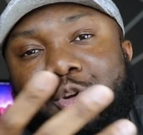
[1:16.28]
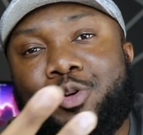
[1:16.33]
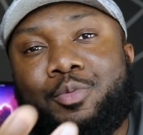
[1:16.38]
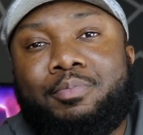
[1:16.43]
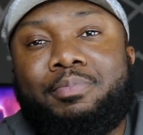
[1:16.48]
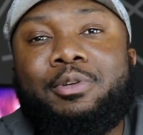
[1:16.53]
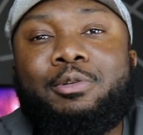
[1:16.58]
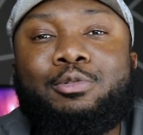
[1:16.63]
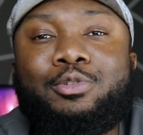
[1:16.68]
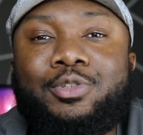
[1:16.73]

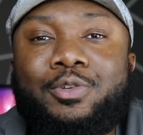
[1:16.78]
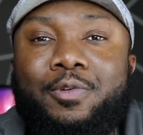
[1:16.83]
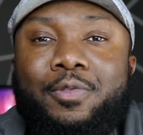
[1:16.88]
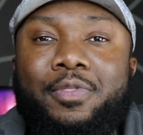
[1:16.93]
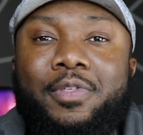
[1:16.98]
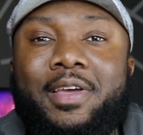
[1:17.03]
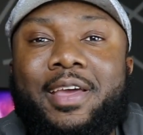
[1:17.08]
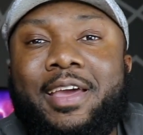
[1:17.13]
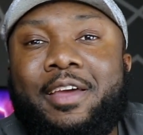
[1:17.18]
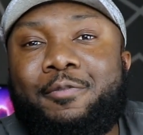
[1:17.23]

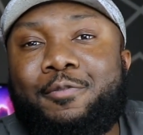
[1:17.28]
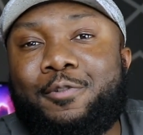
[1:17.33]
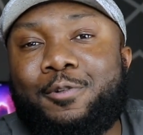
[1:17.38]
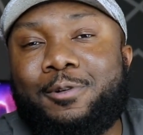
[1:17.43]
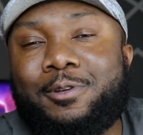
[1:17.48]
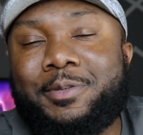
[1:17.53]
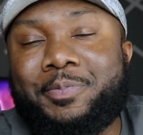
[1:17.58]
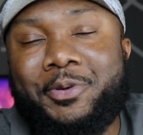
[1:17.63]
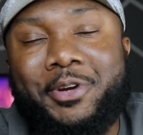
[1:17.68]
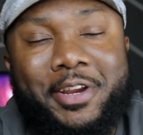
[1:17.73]
Bluetooth
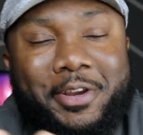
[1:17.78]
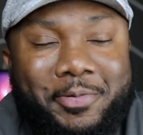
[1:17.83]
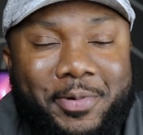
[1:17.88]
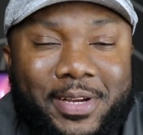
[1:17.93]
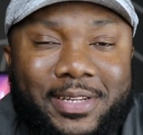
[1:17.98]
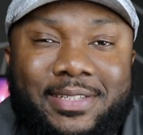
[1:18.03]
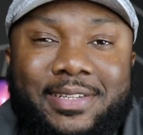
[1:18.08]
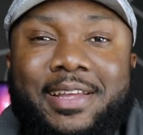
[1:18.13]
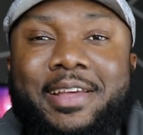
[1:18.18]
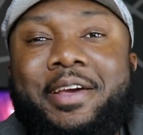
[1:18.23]
headphones. But
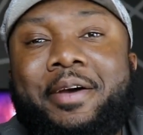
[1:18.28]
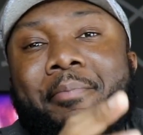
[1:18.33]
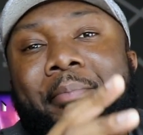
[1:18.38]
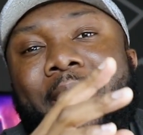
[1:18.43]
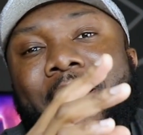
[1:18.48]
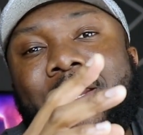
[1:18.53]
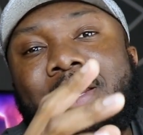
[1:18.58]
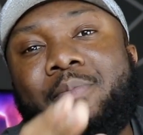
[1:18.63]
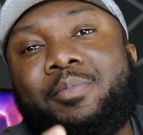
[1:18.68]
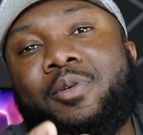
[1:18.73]
anyways,
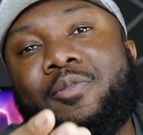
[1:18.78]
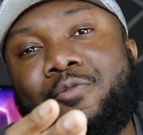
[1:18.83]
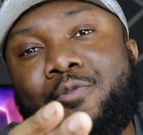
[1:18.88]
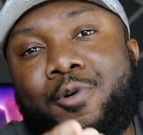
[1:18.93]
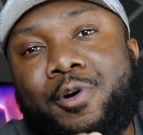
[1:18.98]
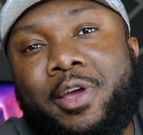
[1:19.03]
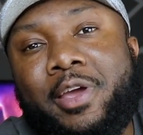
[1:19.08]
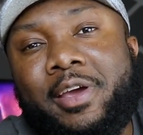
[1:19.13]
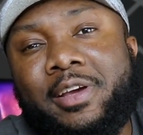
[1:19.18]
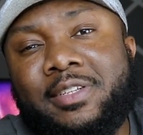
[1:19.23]
my number
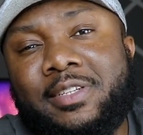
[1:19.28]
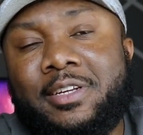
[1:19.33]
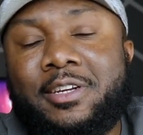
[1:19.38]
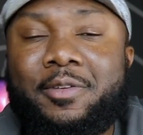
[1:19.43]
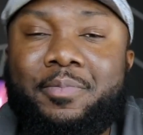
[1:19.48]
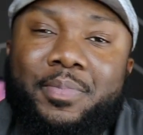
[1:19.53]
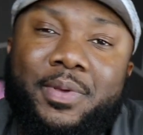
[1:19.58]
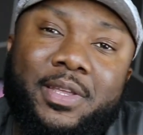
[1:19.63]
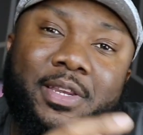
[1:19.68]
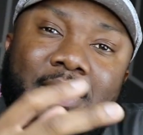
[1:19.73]
4 here is going
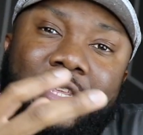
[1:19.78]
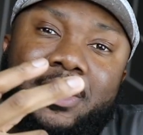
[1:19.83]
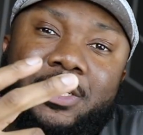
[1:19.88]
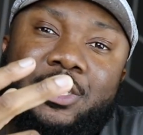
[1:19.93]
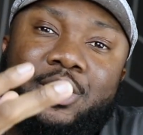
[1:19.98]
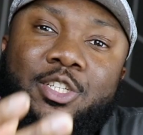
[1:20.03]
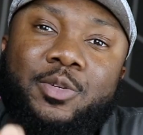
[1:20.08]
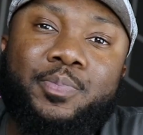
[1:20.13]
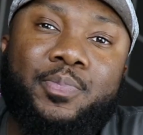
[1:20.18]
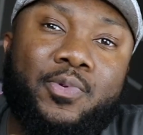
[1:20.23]
to be the
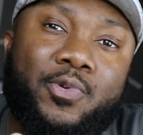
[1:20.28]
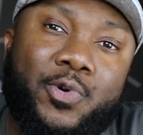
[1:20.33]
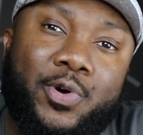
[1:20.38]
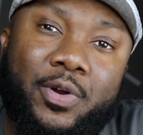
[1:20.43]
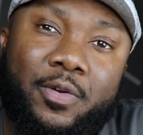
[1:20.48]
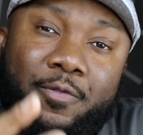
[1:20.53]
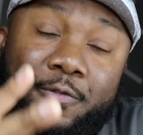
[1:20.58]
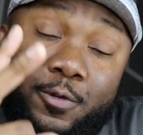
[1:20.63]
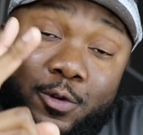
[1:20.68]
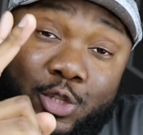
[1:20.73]

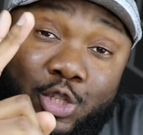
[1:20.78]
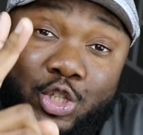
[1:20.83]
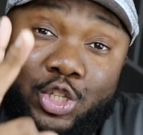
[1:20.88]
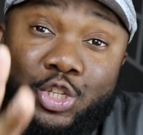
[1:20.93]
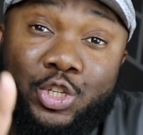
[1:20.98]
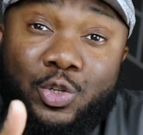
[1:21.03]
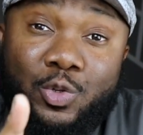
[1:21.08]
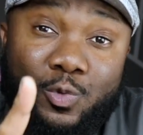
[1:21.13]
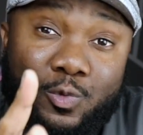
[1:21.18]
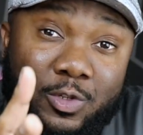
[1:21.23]
support for
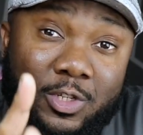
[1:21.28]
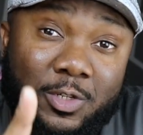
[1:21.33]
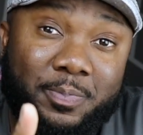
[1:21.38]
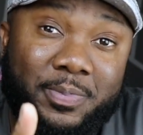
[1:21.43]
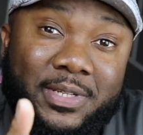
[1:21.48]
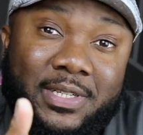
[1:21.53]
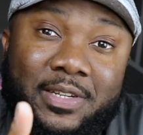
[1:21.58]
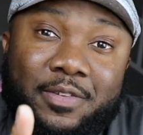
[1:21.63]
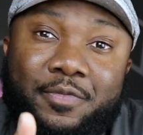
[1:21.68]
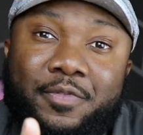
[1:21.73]
2
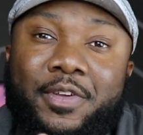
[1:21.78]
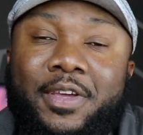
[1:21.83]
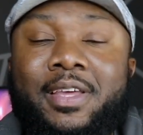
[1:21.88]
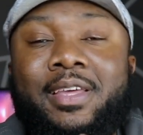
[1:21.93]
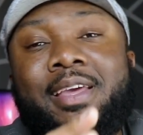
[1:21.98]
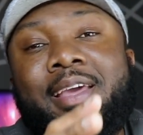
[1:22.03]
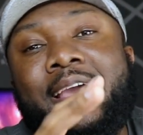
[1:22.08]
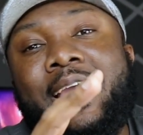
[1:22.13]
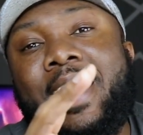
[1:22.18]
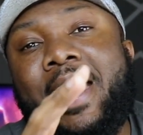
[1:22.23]

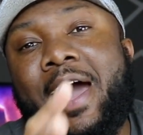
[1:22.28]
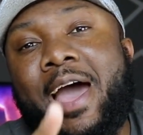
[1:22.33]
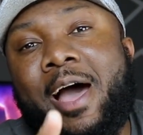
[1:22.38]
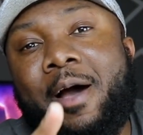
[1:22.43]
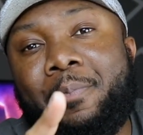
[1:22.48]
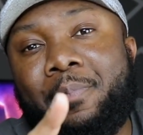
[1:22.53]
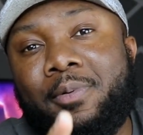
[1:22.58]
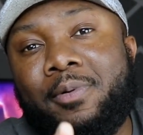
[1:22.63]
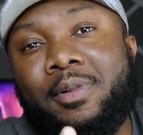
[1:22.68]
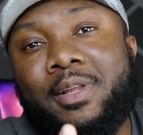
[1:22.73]
specific
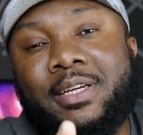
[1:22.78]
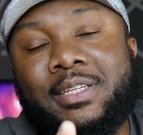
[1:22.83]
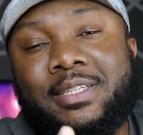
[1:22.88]
Apple